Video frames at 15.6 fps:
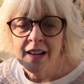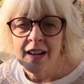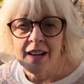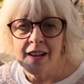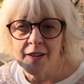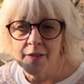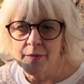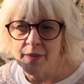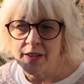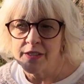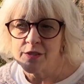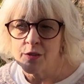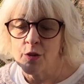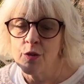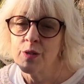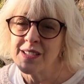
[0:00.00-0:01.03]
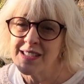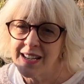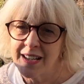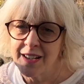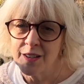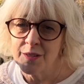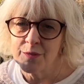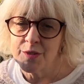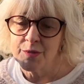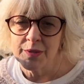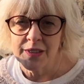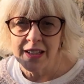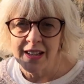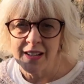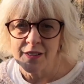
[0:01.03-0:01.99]
It always helps with
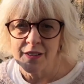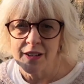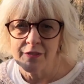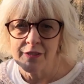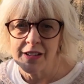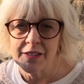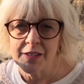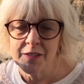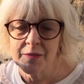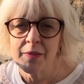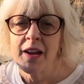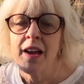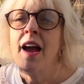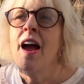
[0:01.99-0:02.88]
the algorithm.